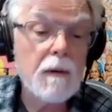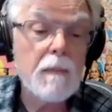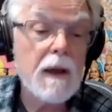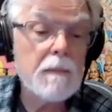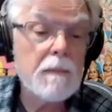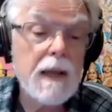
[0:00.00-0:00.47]
that
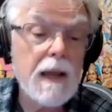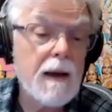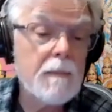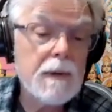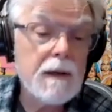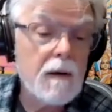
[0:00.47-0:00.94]
may be
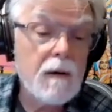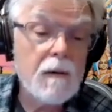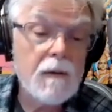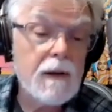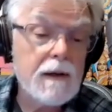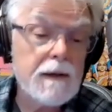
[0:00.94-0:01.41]
happening
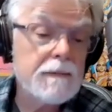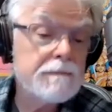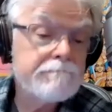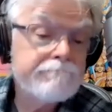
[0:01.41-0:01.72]
already,